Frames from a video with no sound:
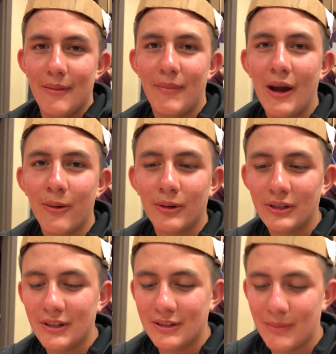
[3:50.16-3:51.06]
My
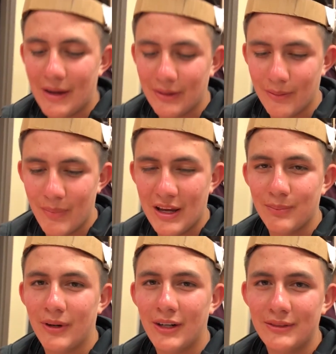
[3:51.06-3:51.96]
world is about
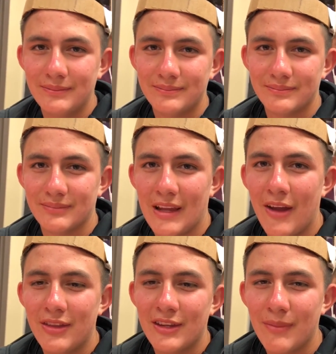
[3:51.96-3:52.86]
baseball.
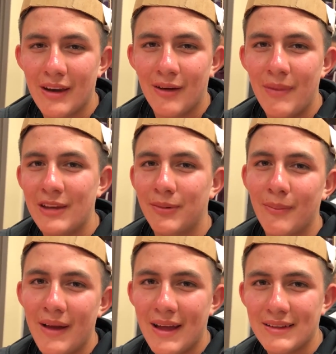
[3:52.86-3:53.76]
Everything's made out of baseball
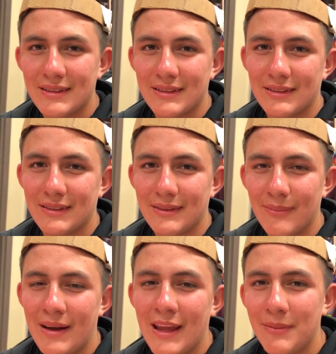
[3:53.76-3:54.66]
bats.
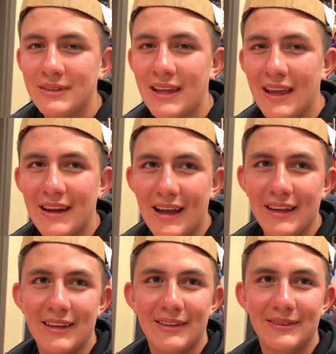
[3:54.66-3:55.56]
My name is Day and
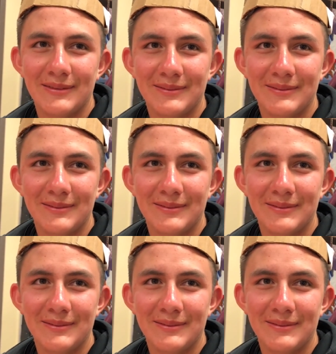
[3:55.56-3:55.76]
Night.